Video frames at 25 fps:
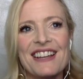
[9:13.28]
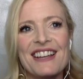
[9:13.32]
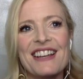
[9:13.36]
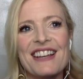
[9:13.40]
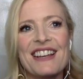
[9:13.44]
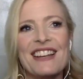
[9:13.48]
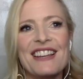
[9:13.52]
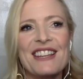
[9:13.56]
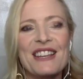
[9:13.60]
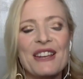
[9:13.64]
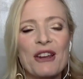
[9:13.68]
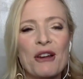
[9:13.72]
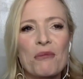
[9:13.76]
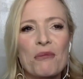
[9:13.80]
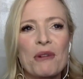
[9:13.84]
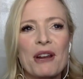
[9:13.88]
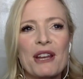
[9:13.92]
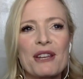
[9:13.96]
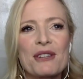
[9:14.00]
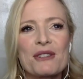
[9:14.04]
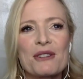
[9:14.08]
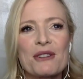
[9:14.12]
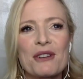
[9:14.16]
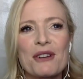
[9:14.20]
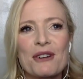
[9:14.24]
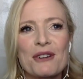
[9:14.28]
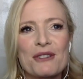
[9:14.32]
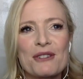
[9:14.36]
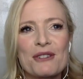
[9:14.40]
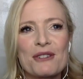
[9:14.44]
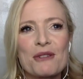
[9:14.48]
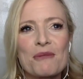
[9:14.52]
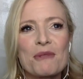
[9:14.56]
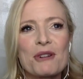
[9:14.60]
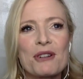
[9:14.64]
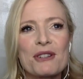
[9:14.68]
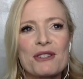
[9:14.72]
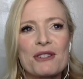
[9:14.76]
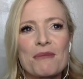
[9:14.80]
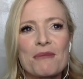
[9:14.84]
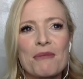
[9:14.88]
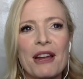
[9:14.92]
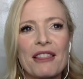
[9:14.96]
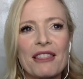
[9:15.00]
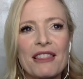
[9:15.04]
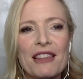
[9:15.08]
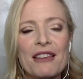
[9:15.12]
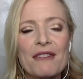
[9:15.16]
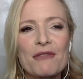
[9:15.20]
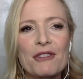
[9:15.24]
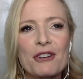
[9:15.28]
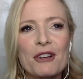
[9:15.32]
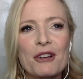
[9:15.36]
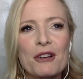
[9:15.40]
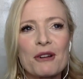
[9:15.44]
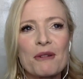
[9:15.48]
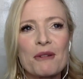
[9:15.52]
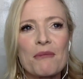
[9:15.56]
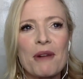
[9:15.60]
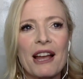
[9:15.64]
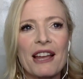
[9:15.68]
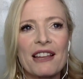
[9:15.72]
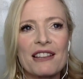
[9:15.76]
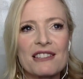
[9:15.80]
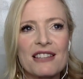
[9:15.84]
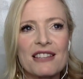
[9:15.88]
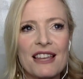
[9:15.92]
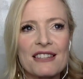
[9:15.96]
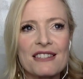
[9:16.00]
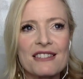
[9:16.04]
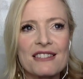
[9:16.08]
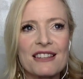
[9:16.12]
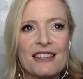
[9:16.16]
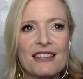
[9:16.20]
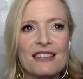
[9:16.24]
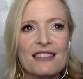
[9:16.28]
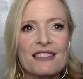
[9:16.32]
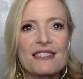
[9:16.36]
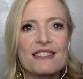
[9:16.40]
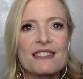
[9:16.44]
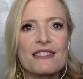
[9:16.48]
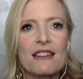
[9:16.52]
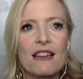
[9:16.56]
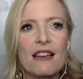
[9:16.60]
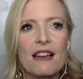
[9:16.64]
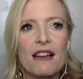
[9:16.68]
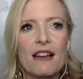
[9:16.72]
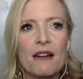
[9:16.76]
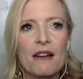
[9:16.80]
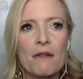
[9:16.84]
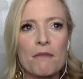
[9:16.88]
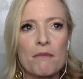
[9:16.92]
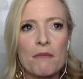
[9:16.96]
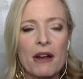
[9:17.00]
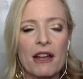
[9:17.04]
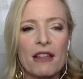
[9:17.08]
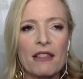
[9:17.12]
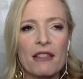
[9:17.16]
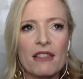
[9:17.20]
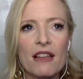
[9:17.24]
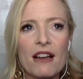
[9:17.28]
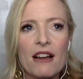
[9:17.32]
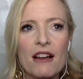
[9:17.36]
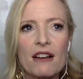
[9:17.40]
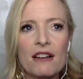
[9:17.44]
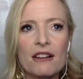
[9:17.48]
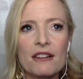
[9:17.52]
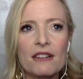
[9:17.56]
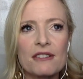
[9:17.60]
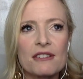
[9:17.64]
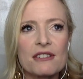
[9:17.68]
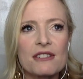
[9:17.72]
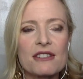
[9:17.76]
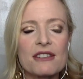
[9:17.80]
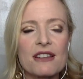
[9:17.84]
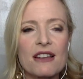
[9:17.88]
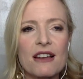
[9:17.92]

you know, tumors in my liver, my intestines, my lungs.